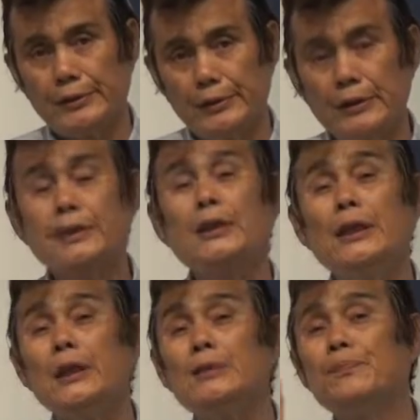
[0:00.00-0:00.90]
He's
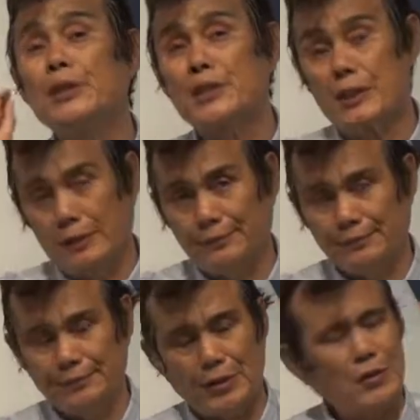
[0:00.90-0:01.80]
still preaching.
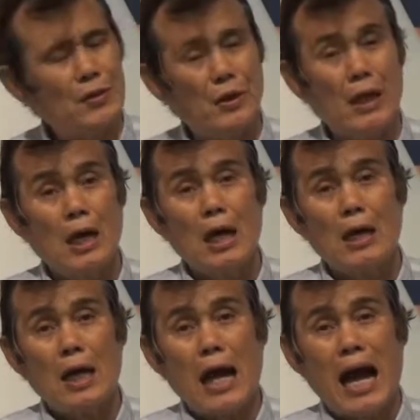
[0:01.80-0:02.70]
Oh,
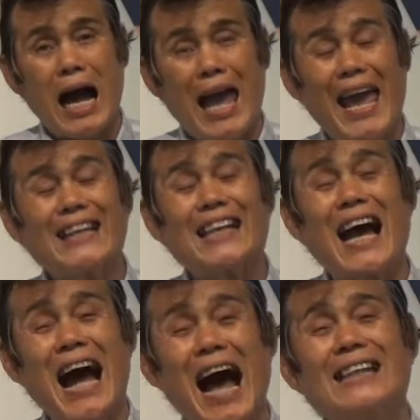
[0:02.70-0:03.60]

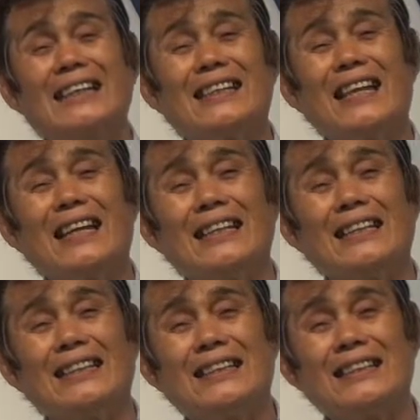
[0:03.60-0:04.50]

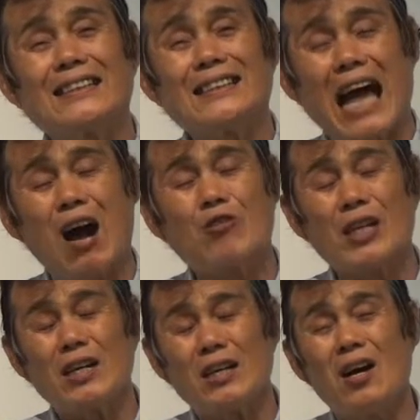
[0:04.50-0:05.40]

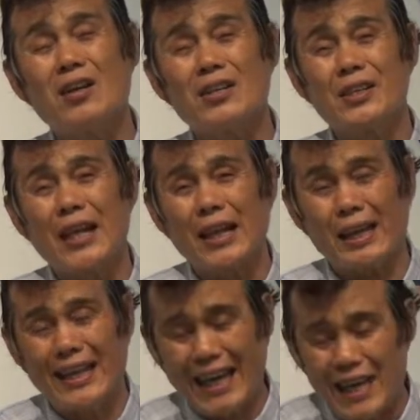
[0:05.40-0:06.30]
800,000
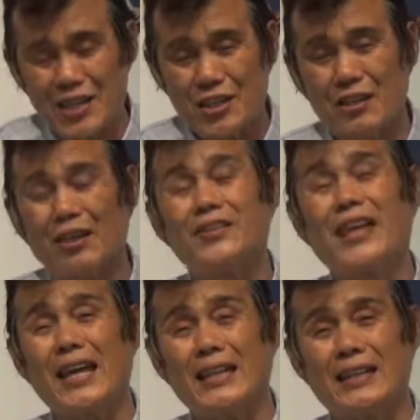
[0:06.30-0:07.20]
congregation
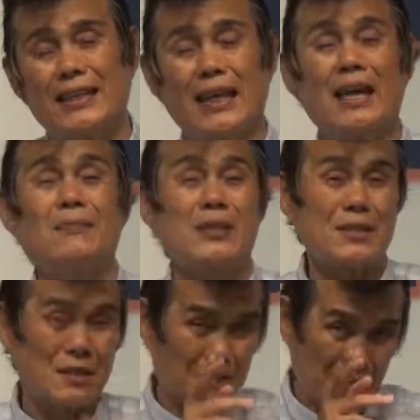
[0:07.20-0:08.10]
attending every
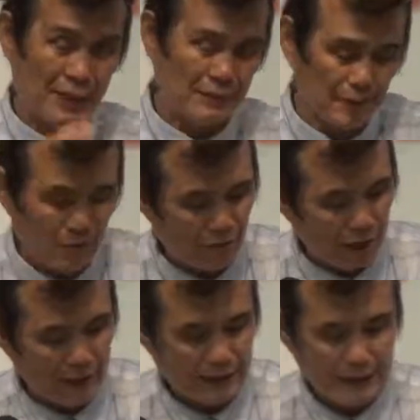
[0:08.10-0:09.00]
Sunday. All right.